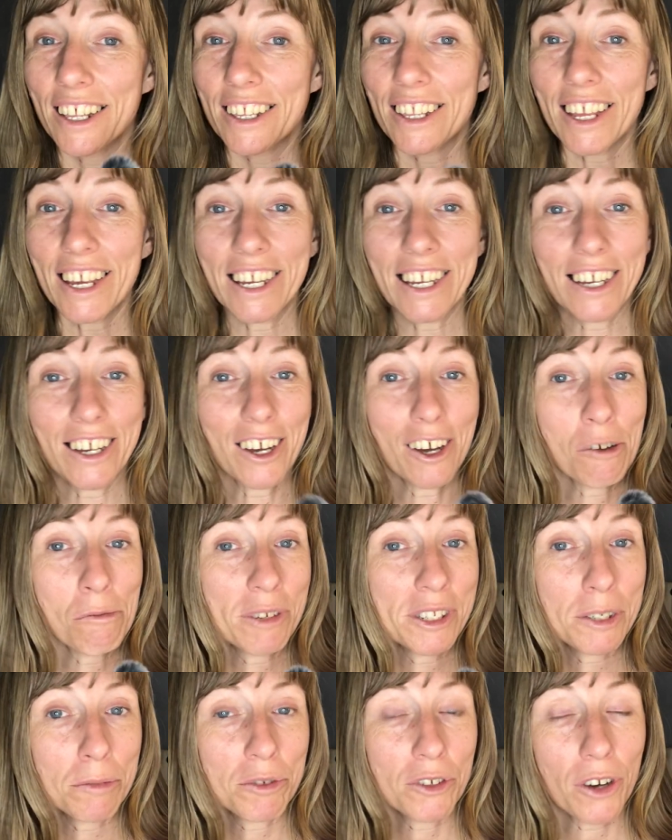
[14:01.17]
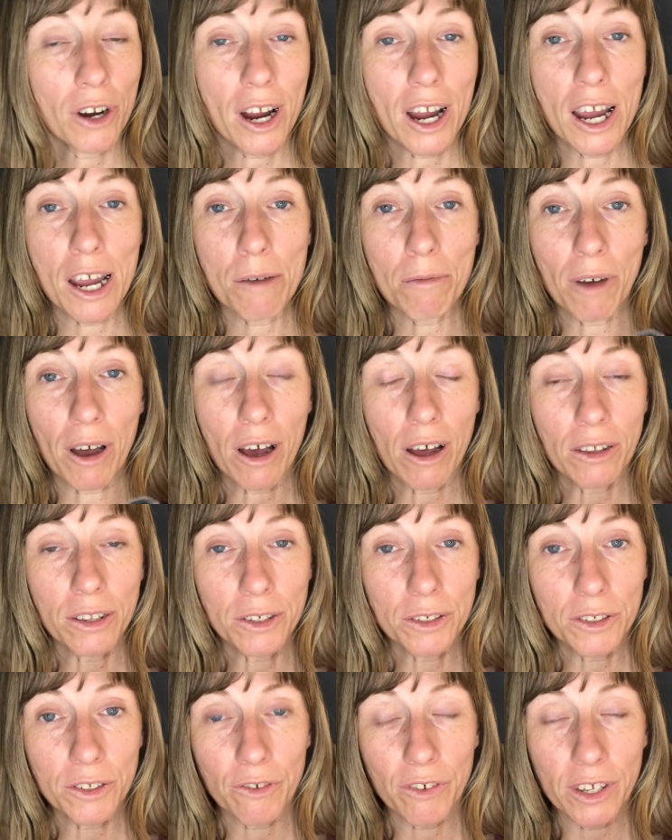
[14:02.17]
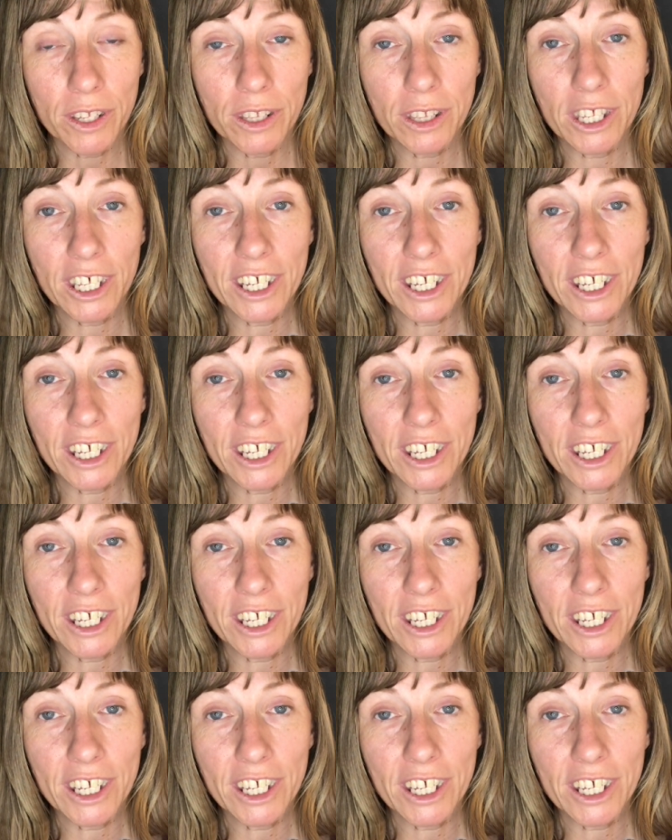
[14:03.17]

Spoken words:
Like, comment, subscribe, all those fun